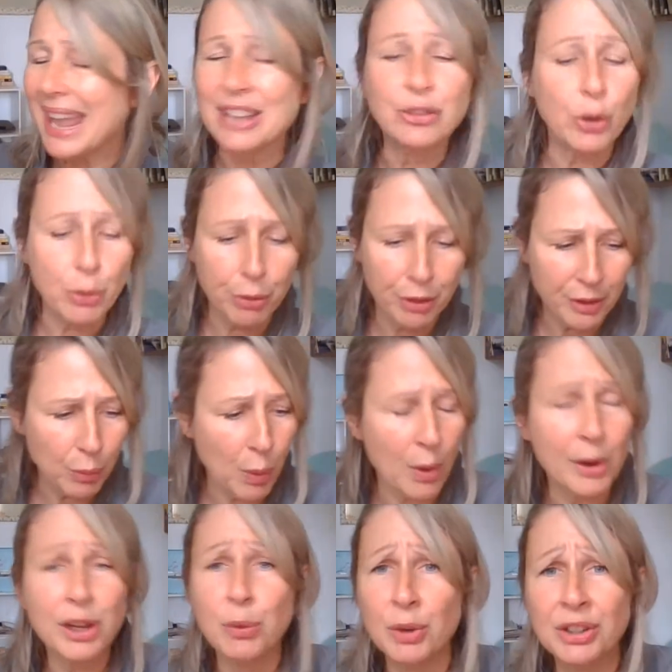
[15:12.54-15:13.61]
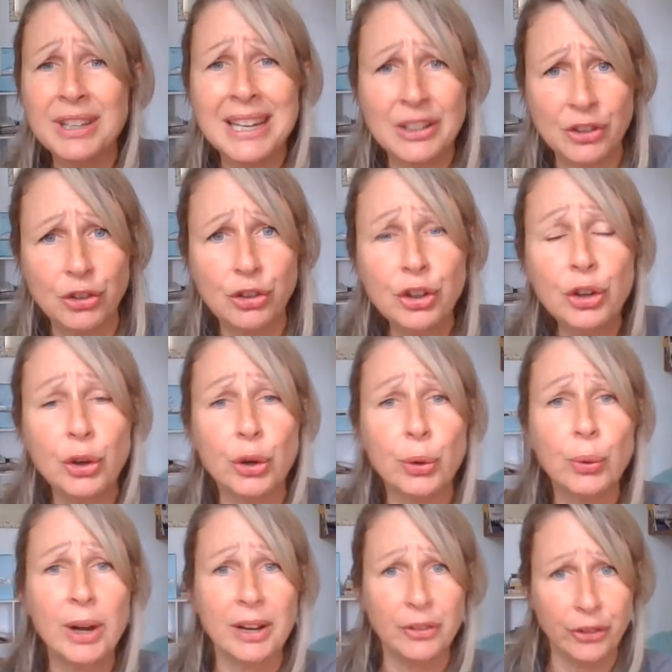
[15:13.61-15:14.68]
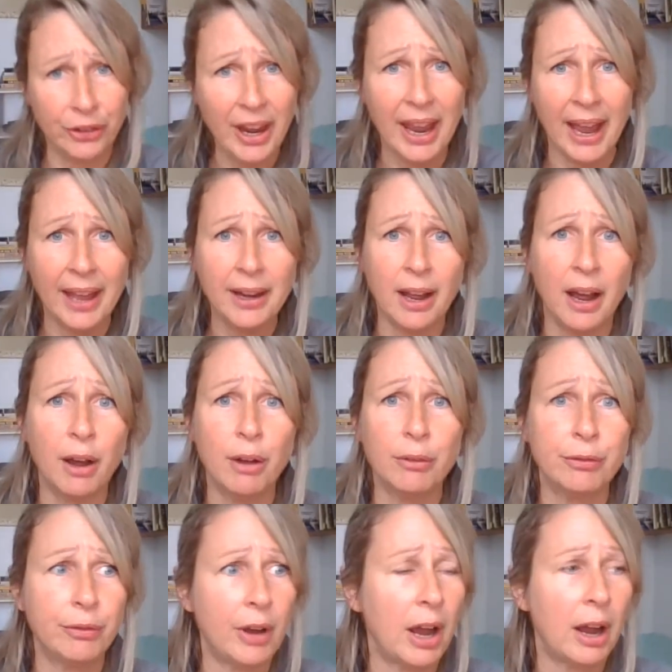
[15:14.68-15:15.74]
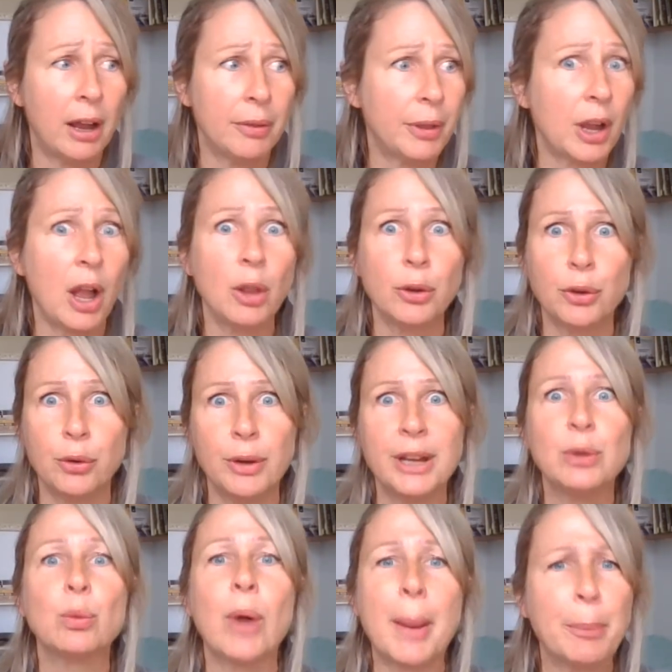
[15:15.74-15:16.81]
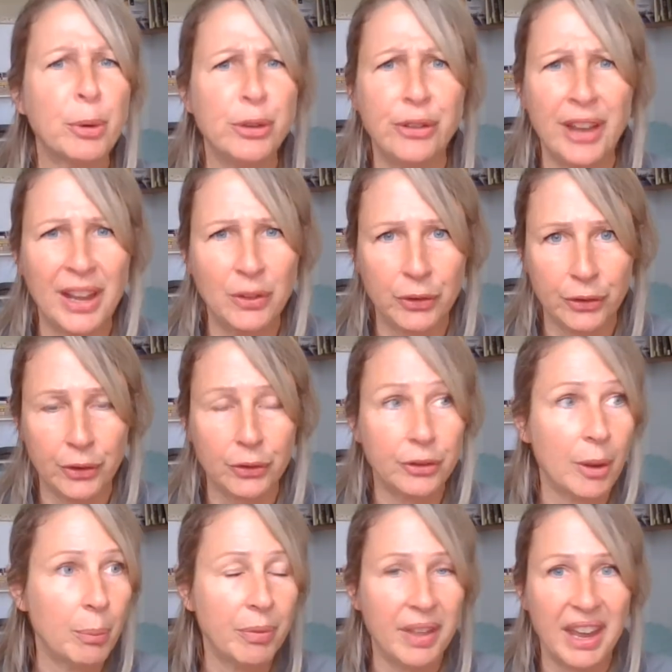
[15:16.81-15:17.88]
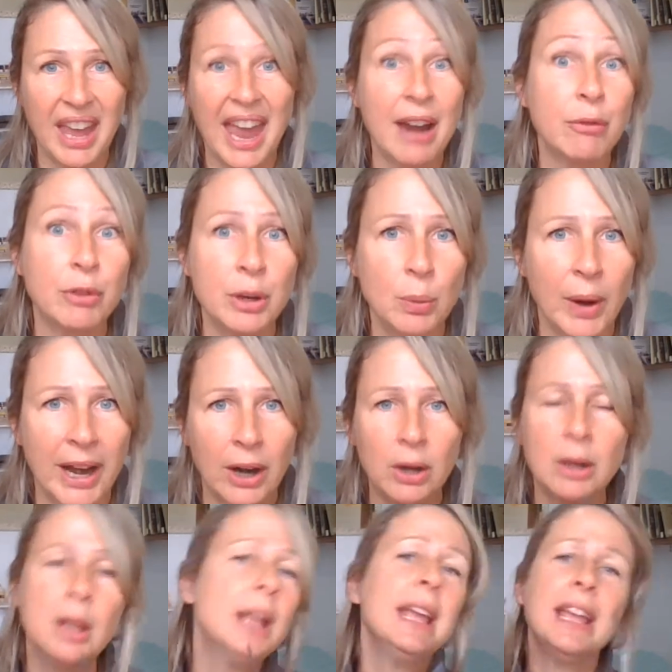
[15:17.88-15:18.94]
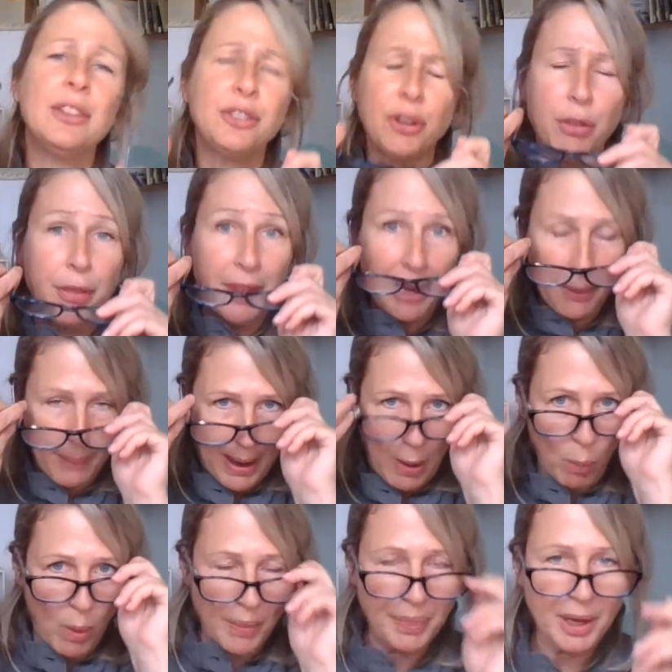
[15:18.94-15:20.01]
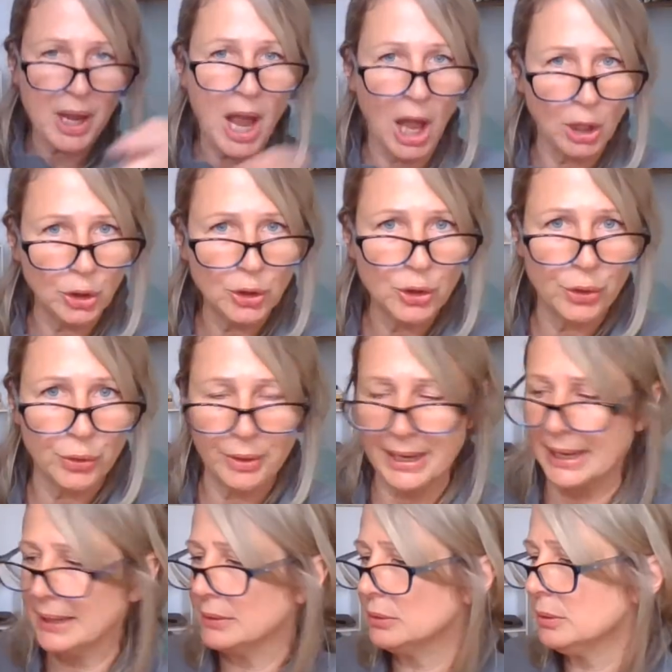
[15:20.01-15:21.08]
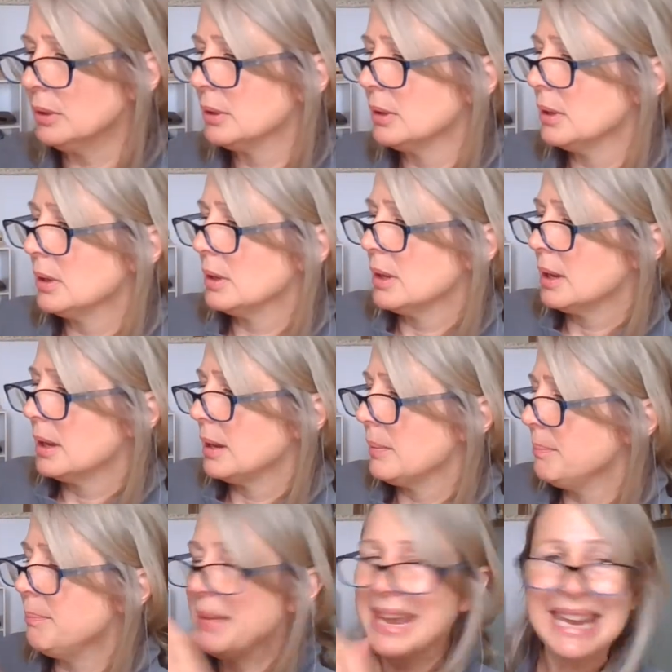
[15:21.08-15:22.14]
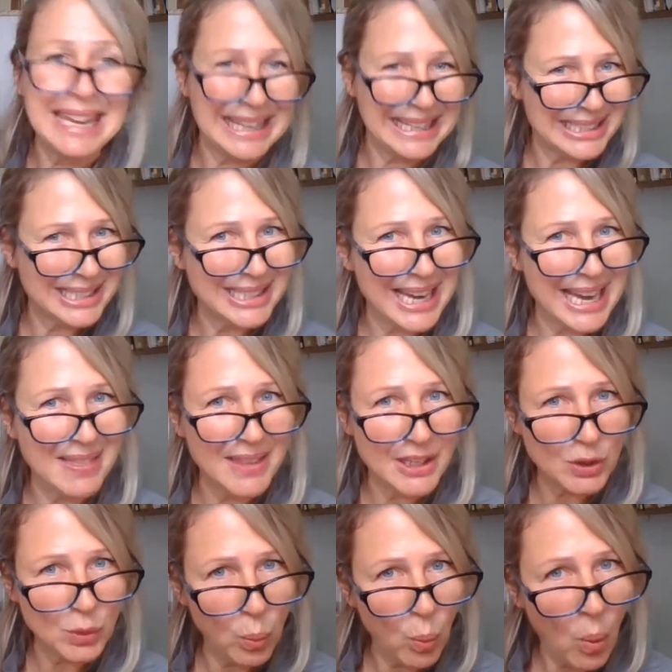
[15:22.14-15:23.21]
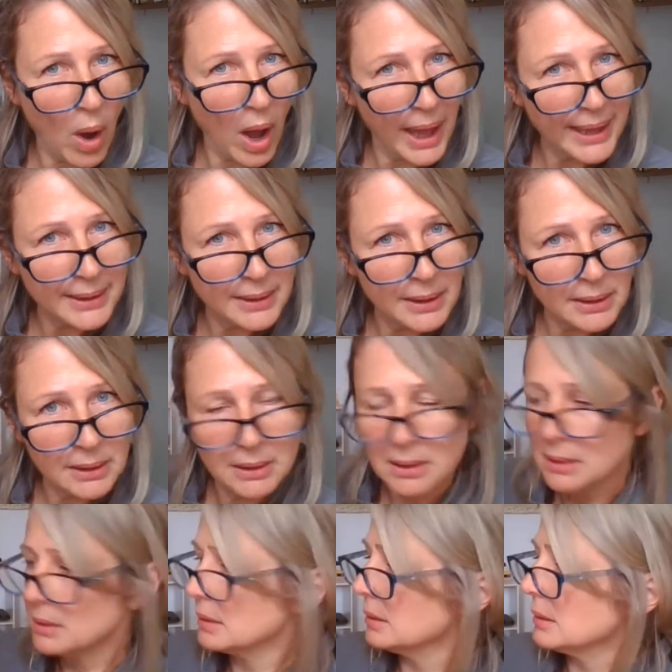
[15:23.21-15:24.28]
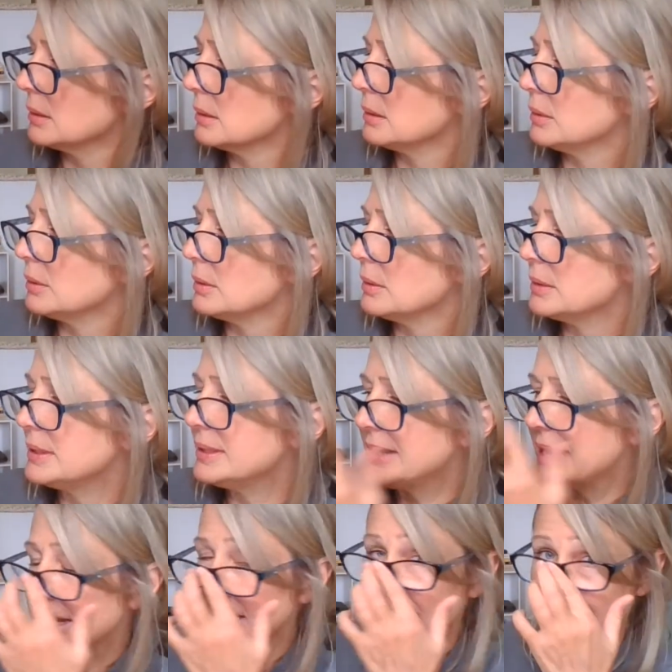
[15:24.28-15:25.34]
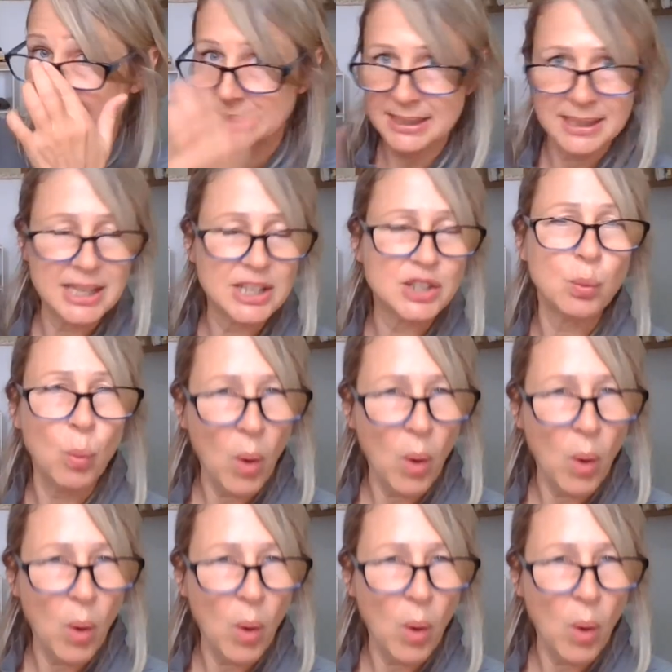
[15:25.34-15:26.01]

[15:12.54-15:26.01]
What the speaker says: So what you would need to do instead of the color green represents something everywhere is to think about what the color green means in this one sentence in